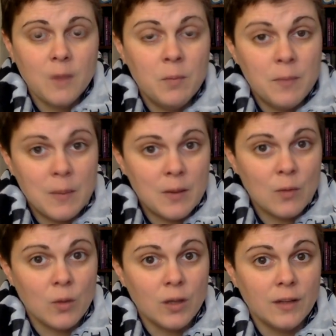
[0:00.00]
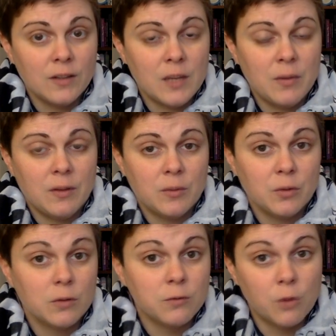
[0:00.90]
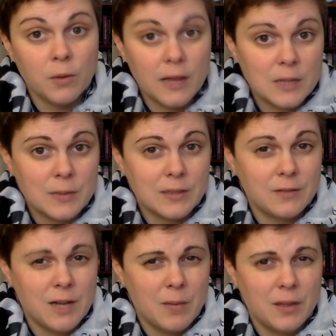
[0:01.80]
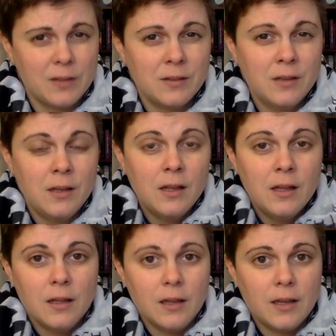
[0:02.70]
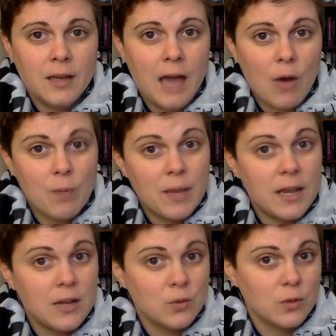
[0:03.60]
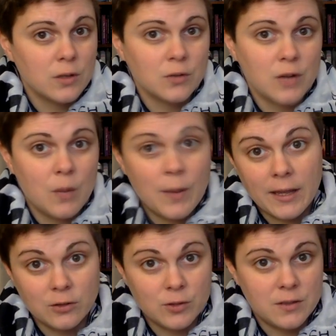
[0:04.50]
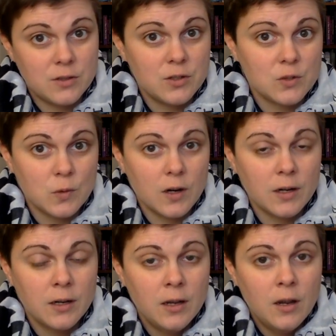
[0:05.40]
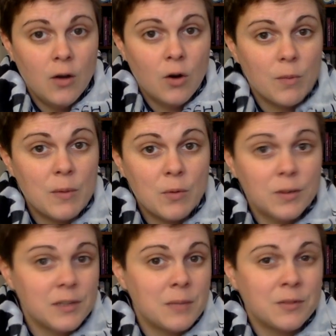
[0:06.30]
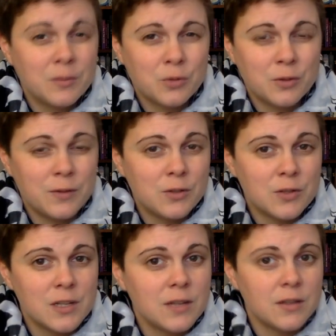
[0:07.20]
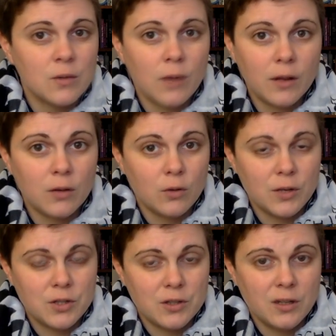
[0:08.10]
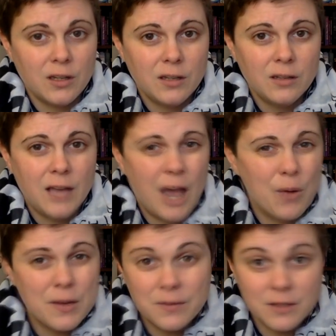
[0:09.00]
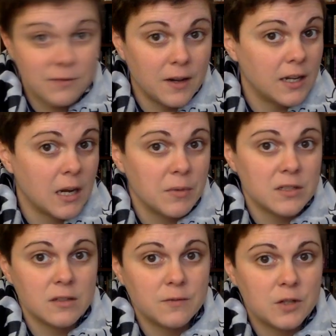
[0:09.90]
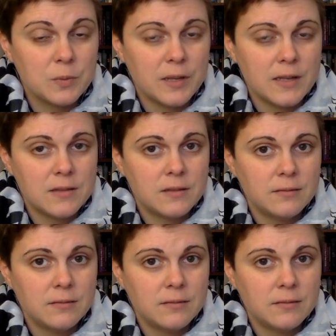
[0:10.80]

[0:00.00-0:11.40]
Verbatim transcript: Maybe you will examine some sort of formal aspect of comics, like how a page works or how panel transitions work. Or maybe we'll examine some sort of interesting theoretical question, like how we even define comics in the first place.